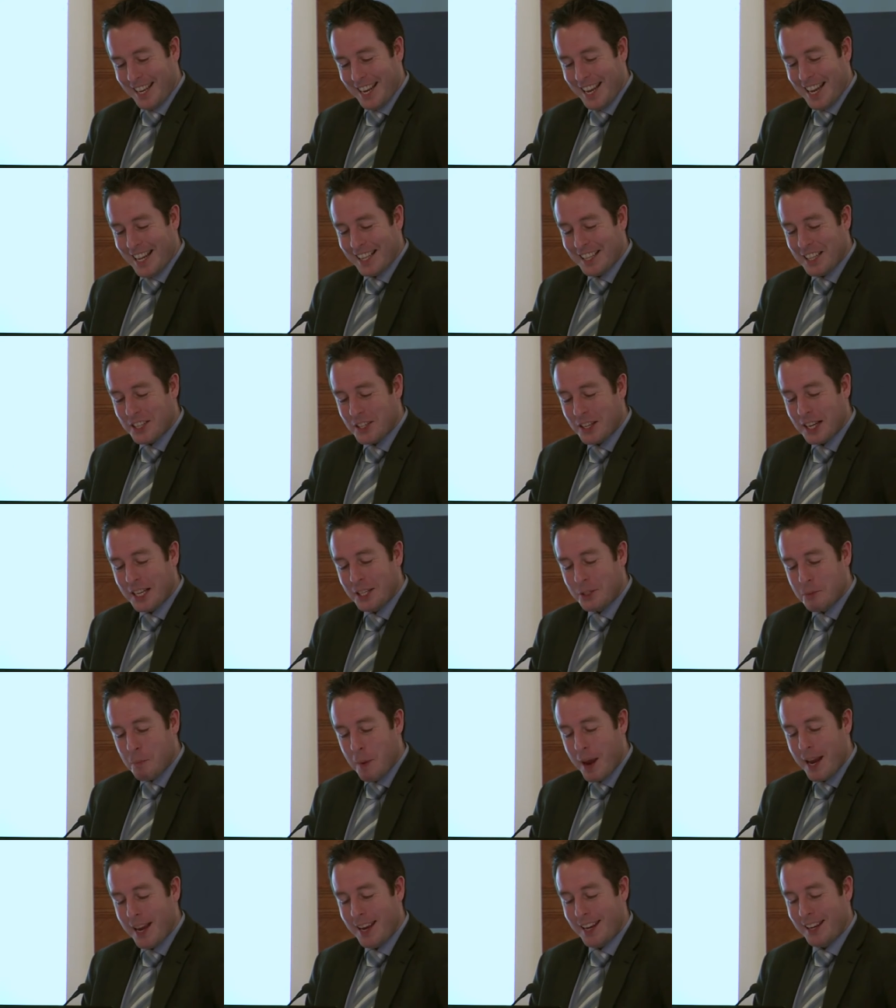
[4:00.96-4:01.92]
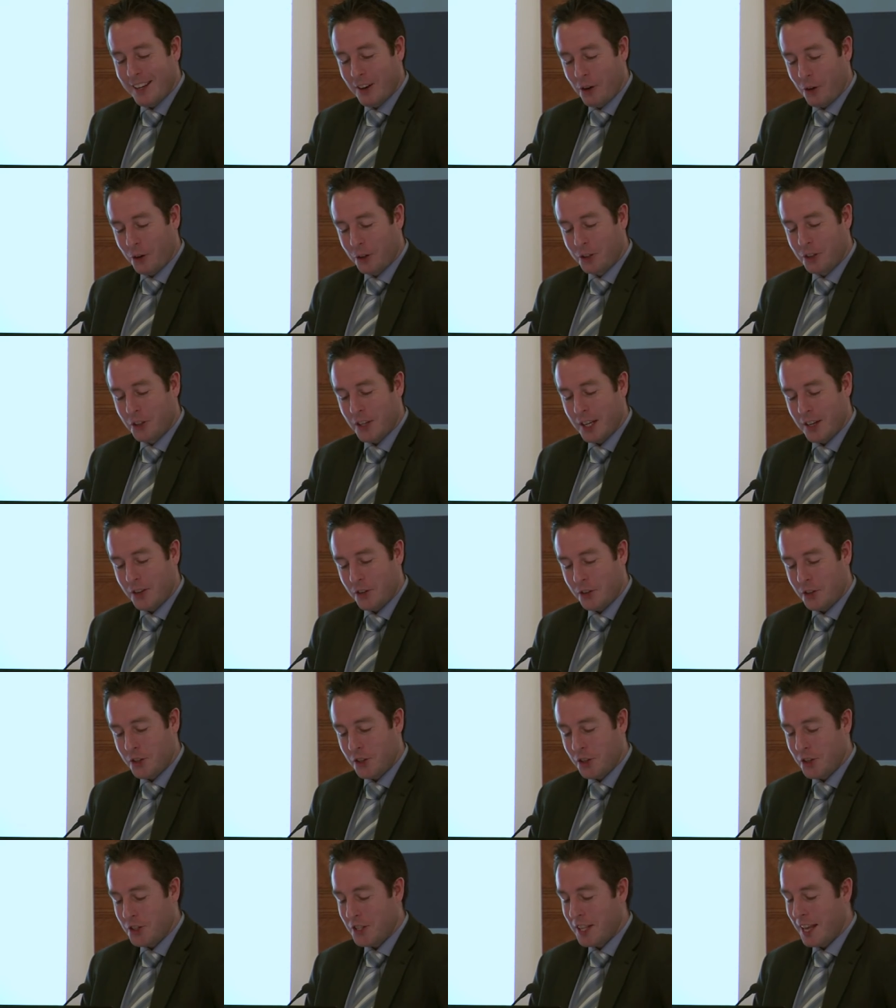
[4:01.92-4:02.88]
This leads me on to
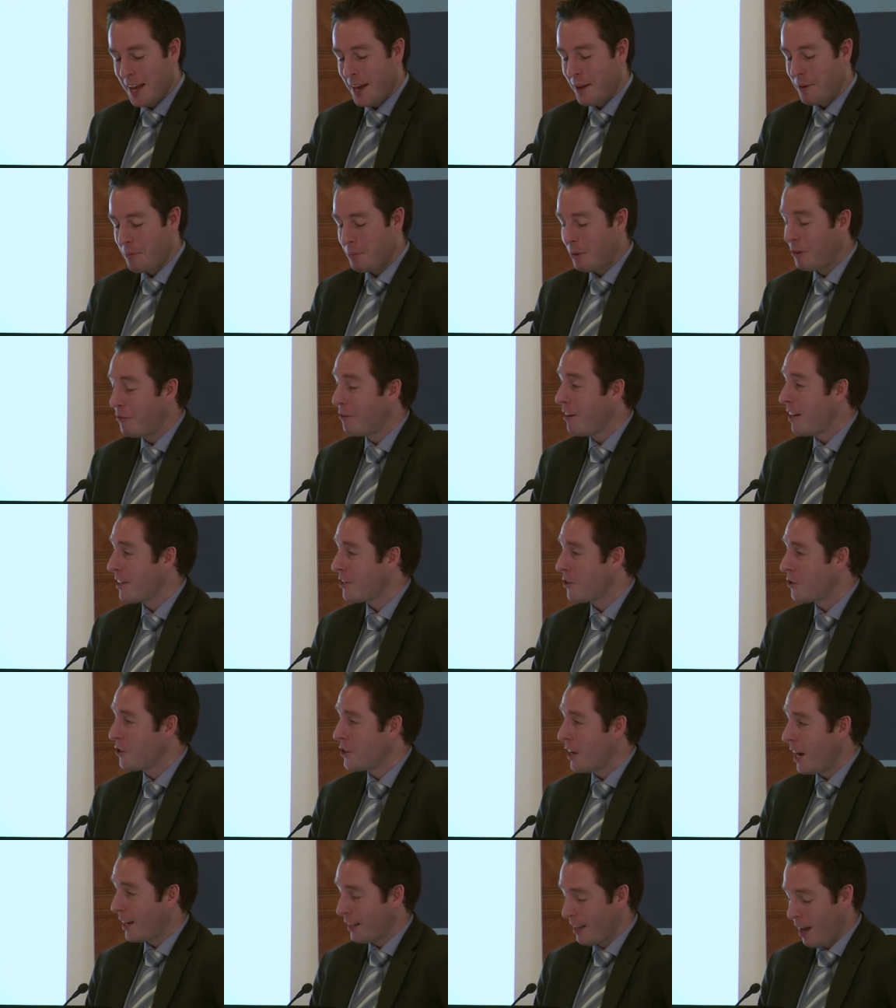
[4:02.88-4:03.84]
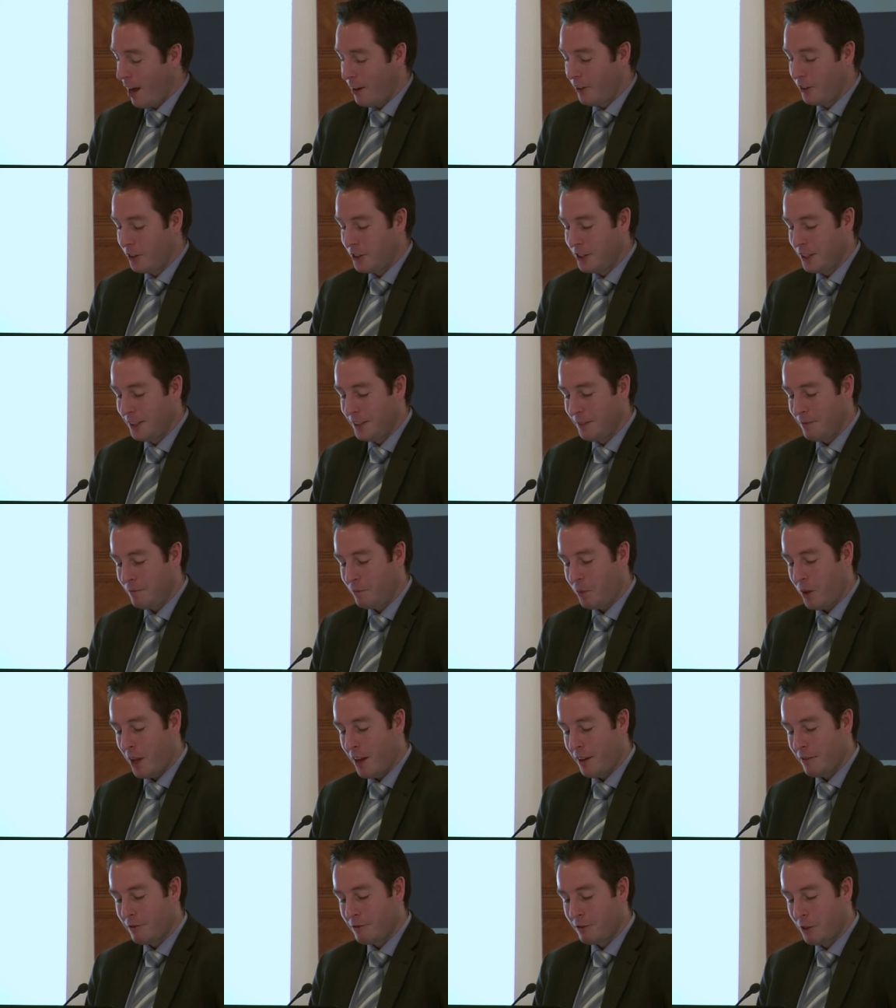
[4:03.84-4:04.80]
introduce then Professor Jack Anderson
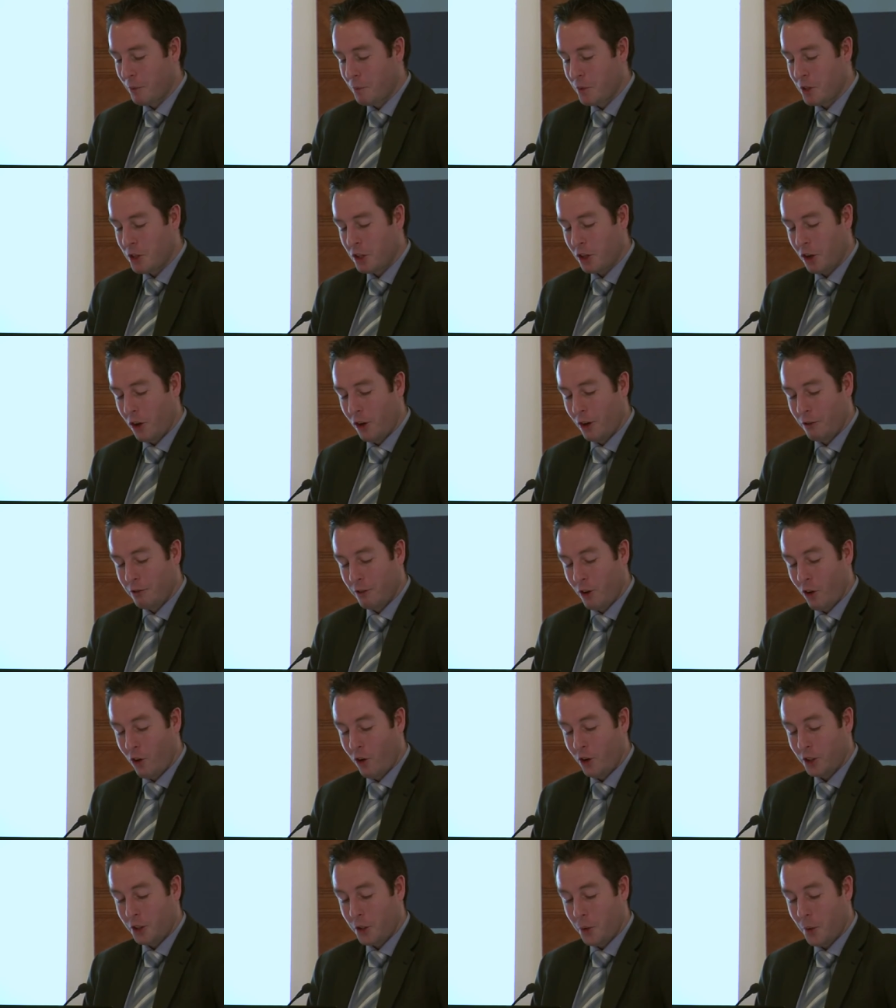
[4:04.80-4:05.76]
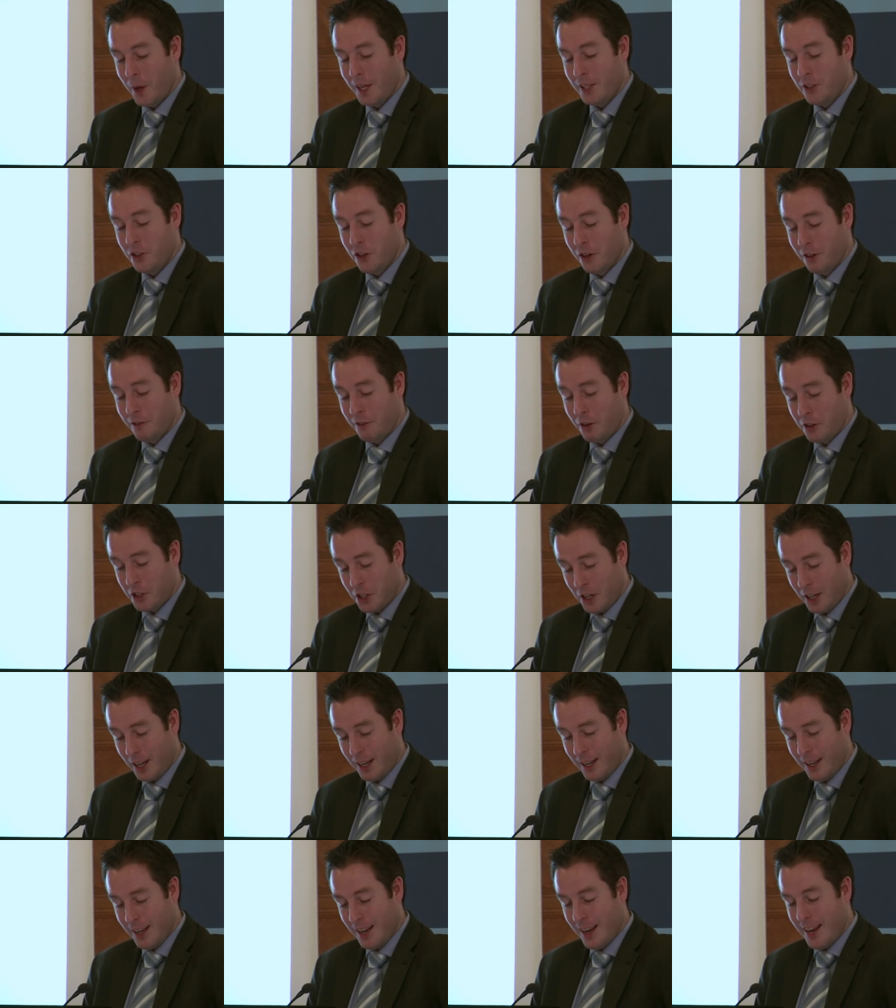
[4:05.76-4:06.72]
from the School of Law at Queen's
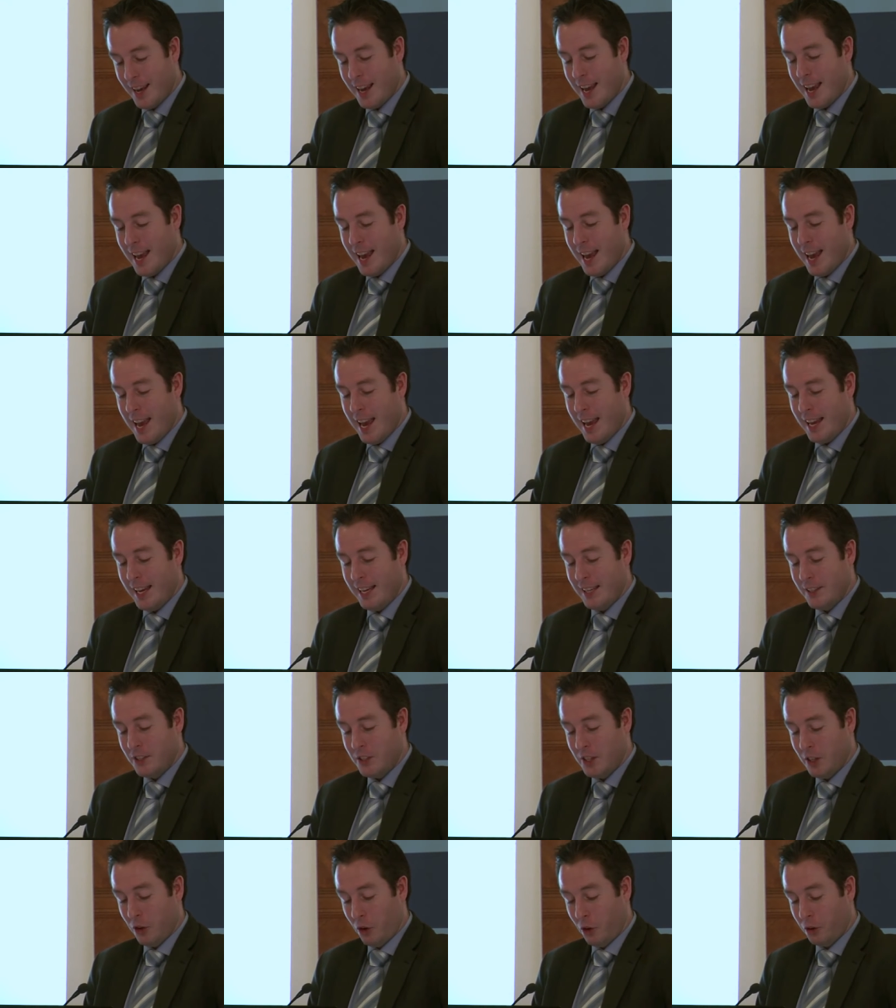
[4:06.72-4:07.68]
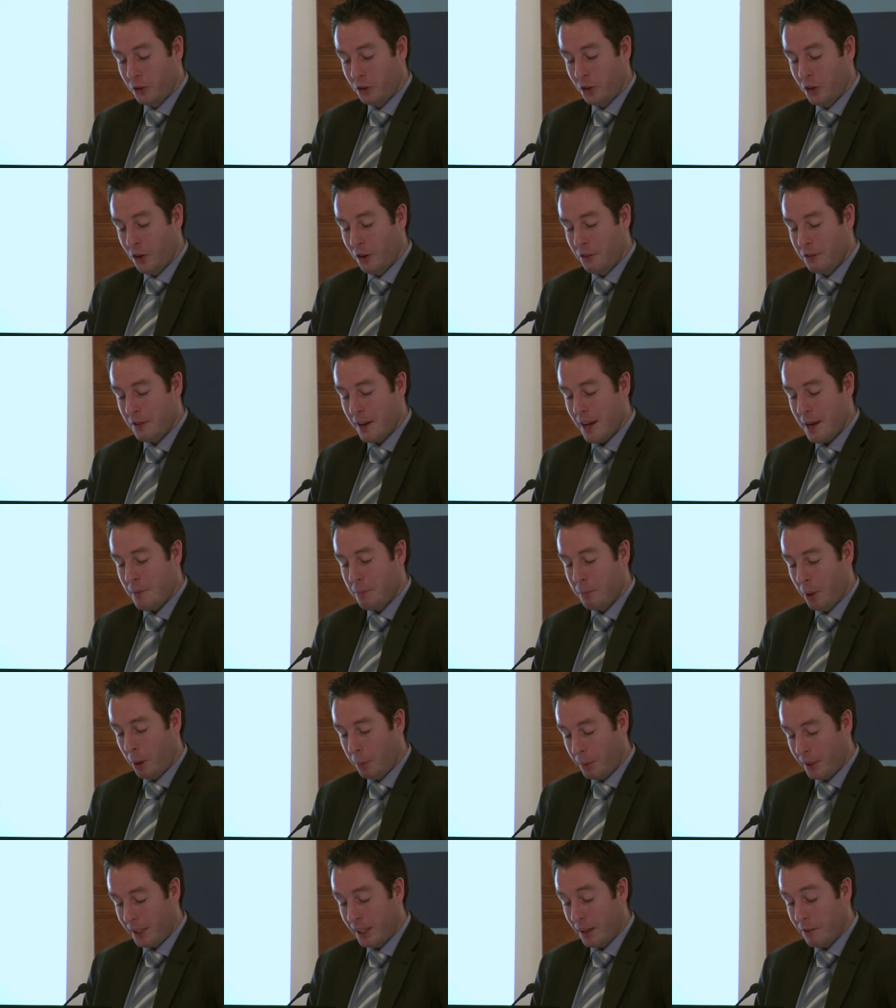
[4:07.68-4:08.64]
University. He is the author of a
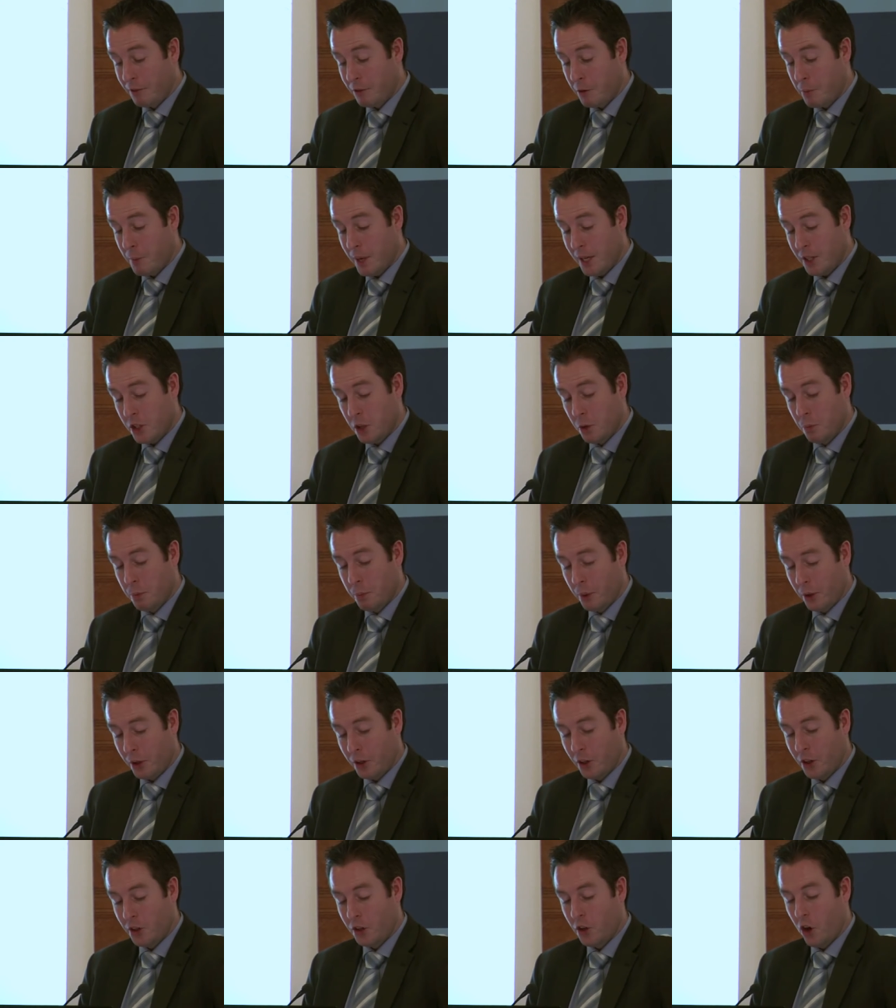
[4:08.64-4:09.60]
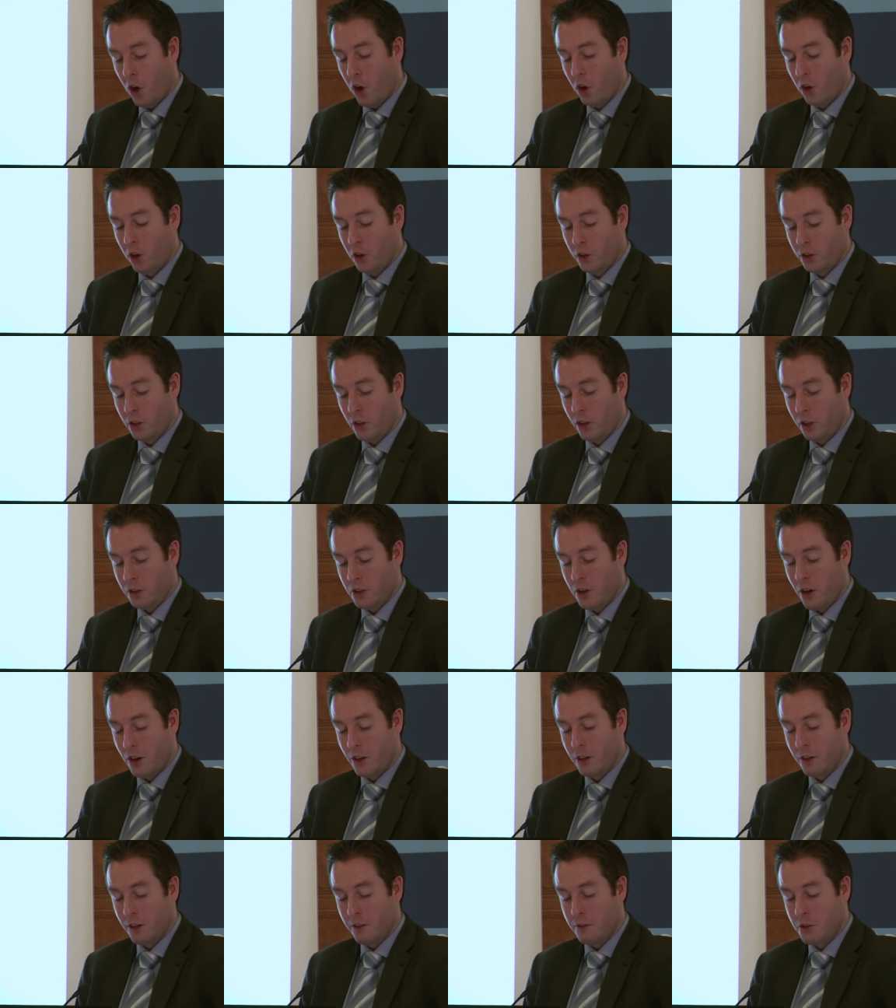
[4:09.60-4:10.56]
public information booklet on
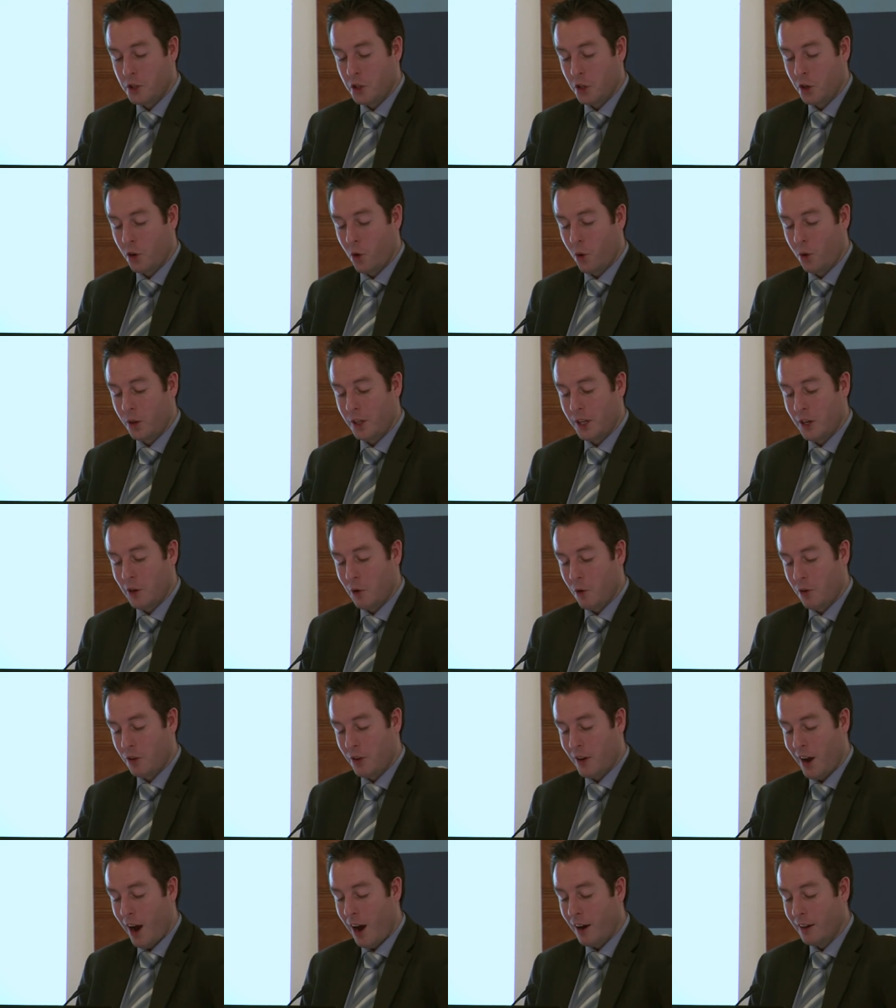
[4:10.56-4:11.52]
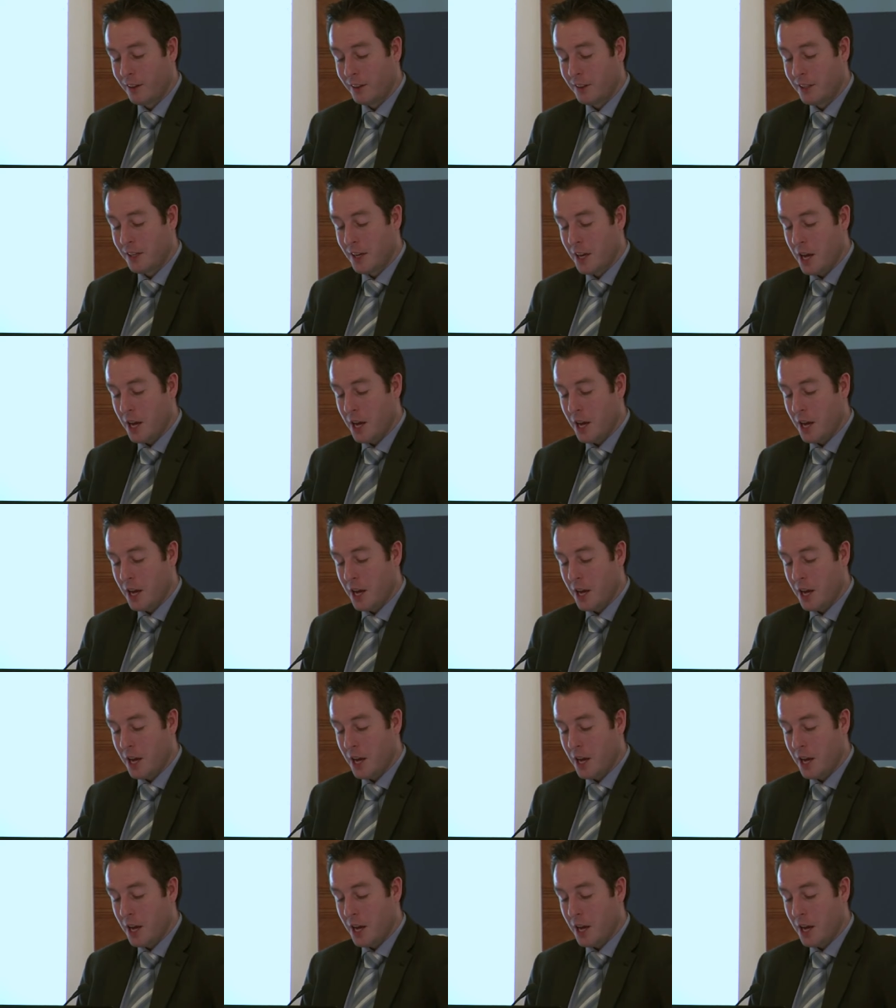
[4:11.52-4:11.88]
alternatives to court in Northern Ireland,